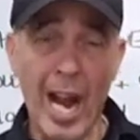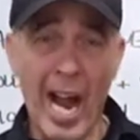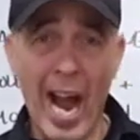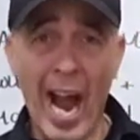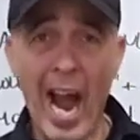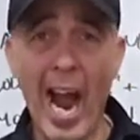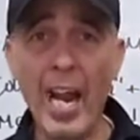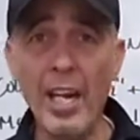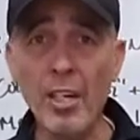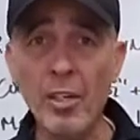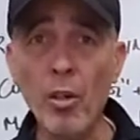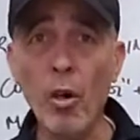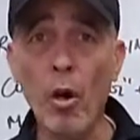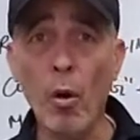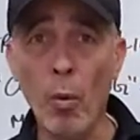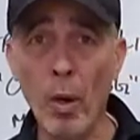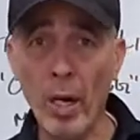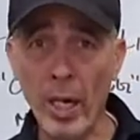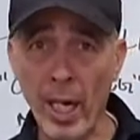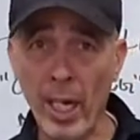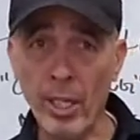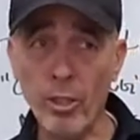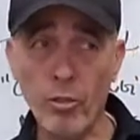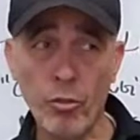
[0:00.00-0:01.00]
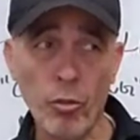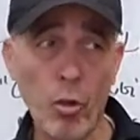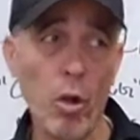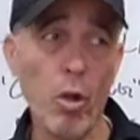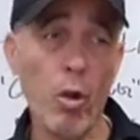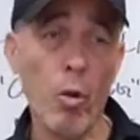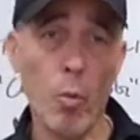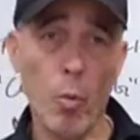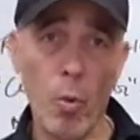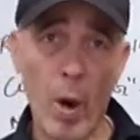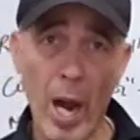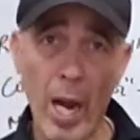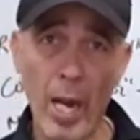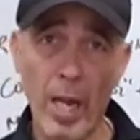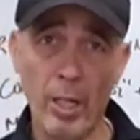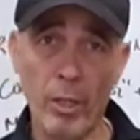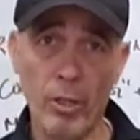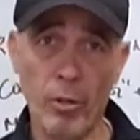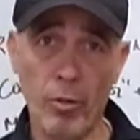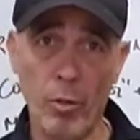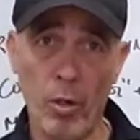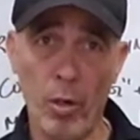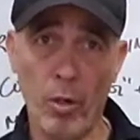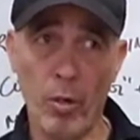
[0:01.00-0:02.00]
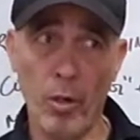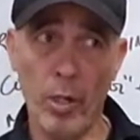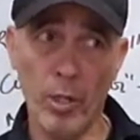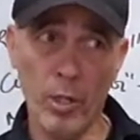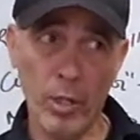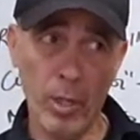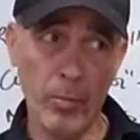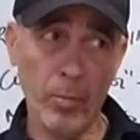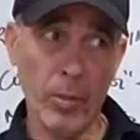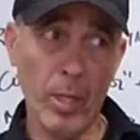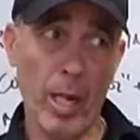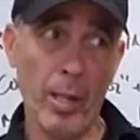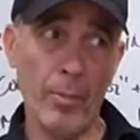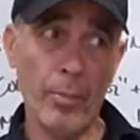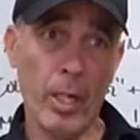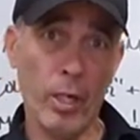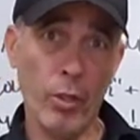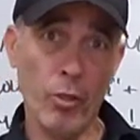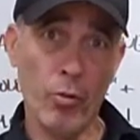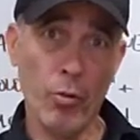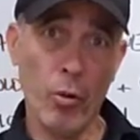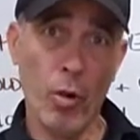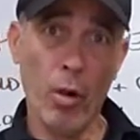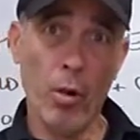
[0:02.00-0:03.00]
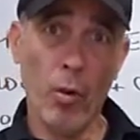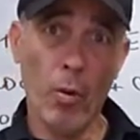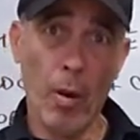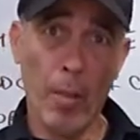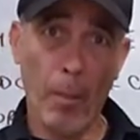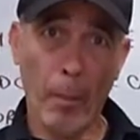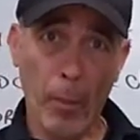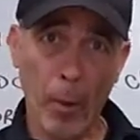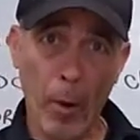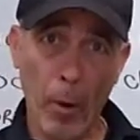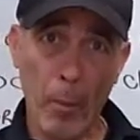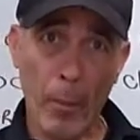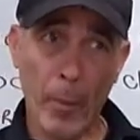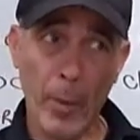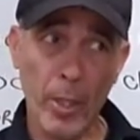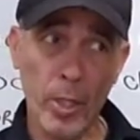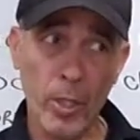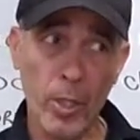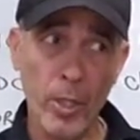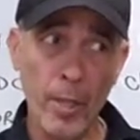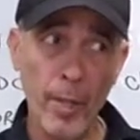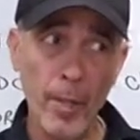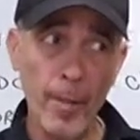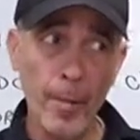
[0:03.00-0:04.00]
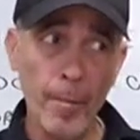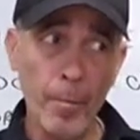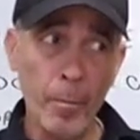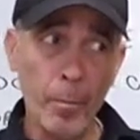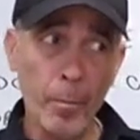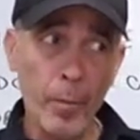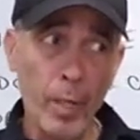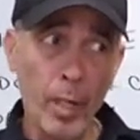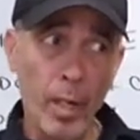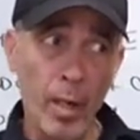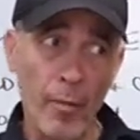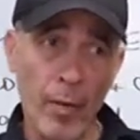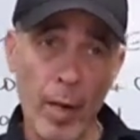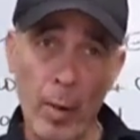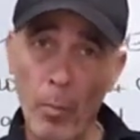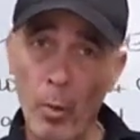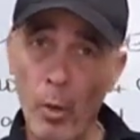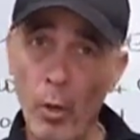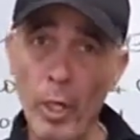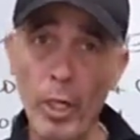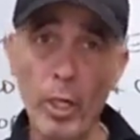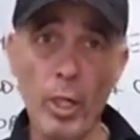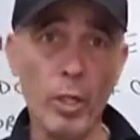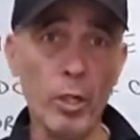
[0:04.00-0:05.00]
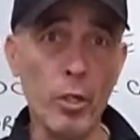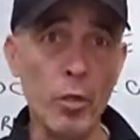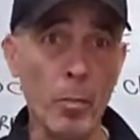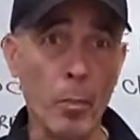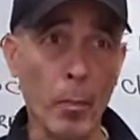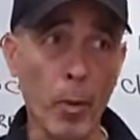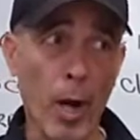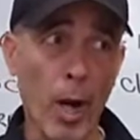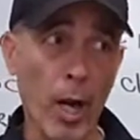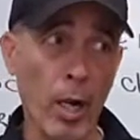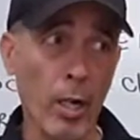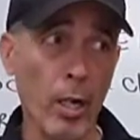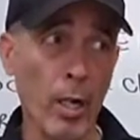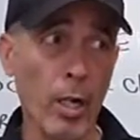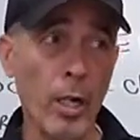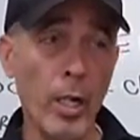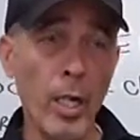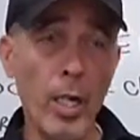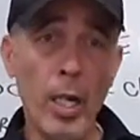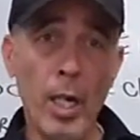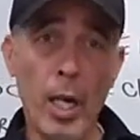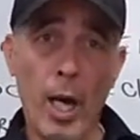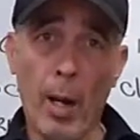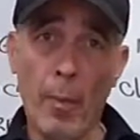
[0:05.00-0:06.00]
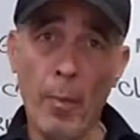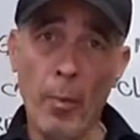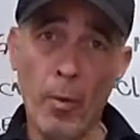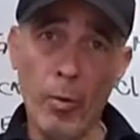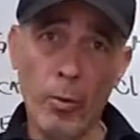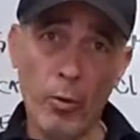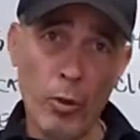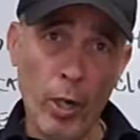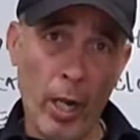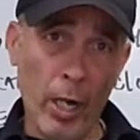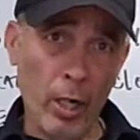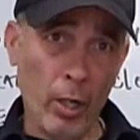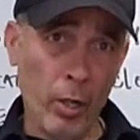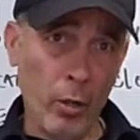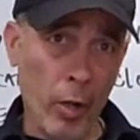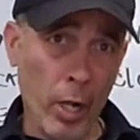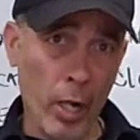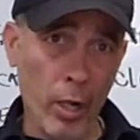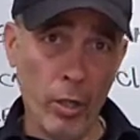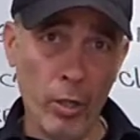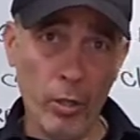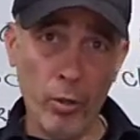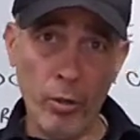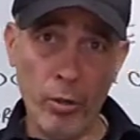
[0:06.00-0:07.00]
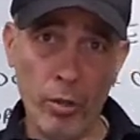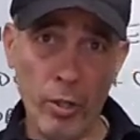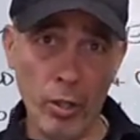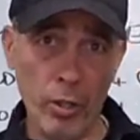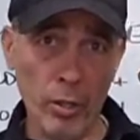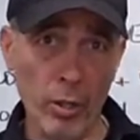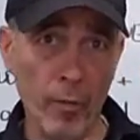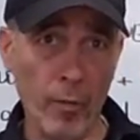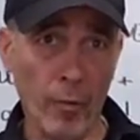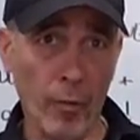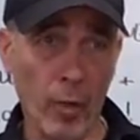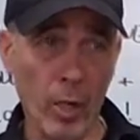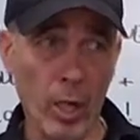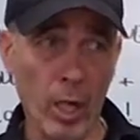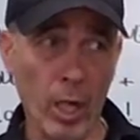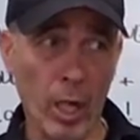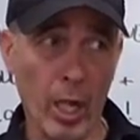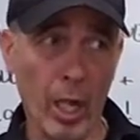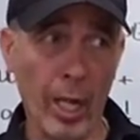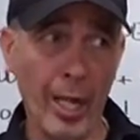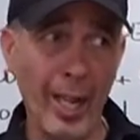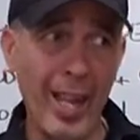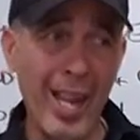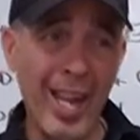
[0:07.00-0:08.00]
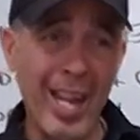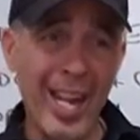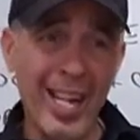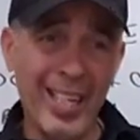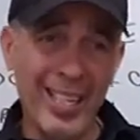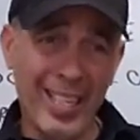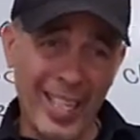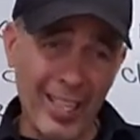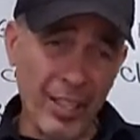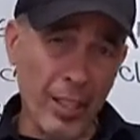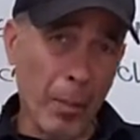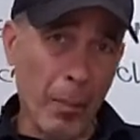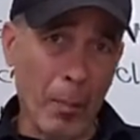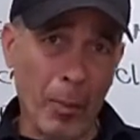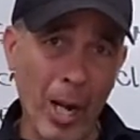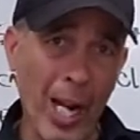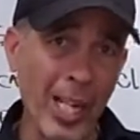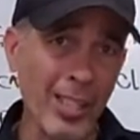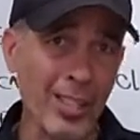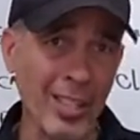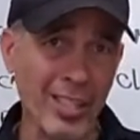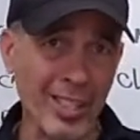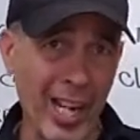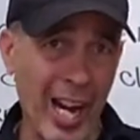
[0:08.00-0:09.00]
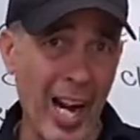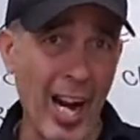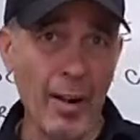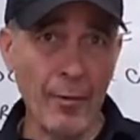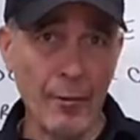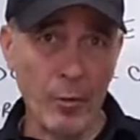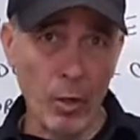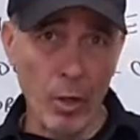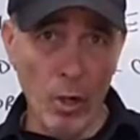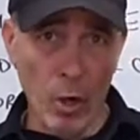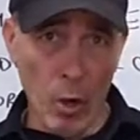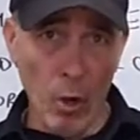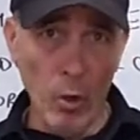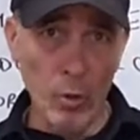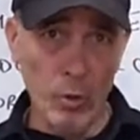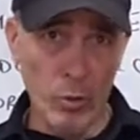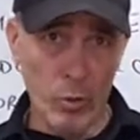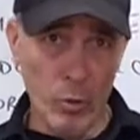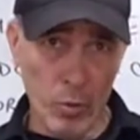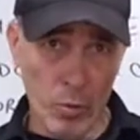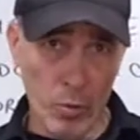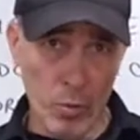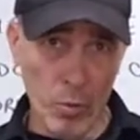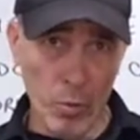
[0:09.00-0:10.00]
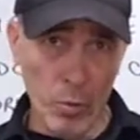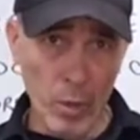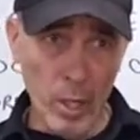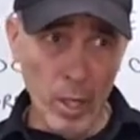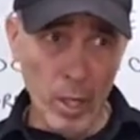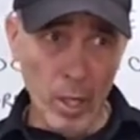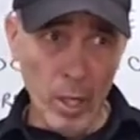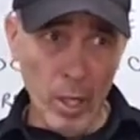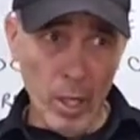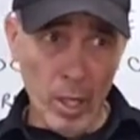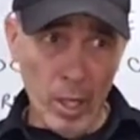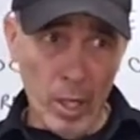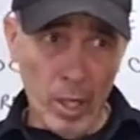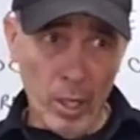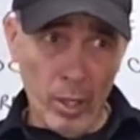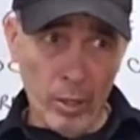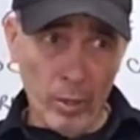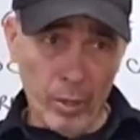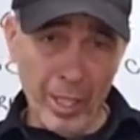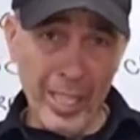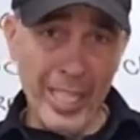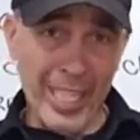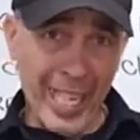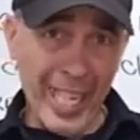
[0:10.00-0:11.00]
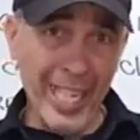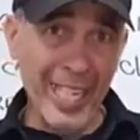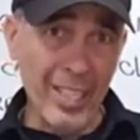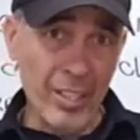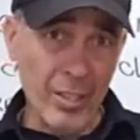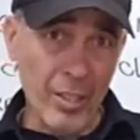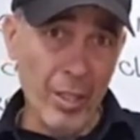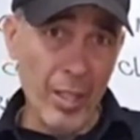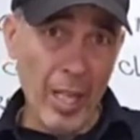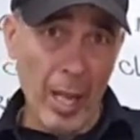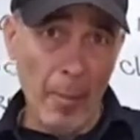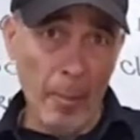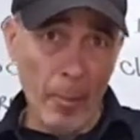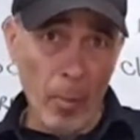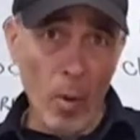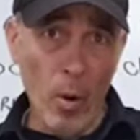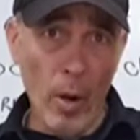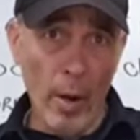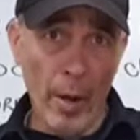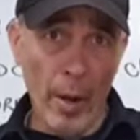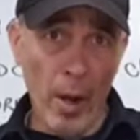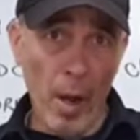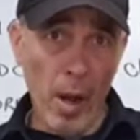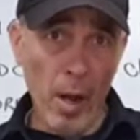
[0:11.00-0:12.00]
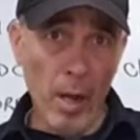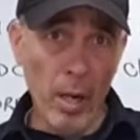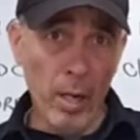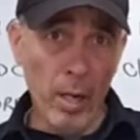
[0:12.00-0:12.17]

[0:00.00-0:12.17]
I know when I struggle why I struggle, and sometimes I struggle on purpose. If I'm learning a new product, I'm trying to create a new system for a client, there's a process I have to go through to get it to that point.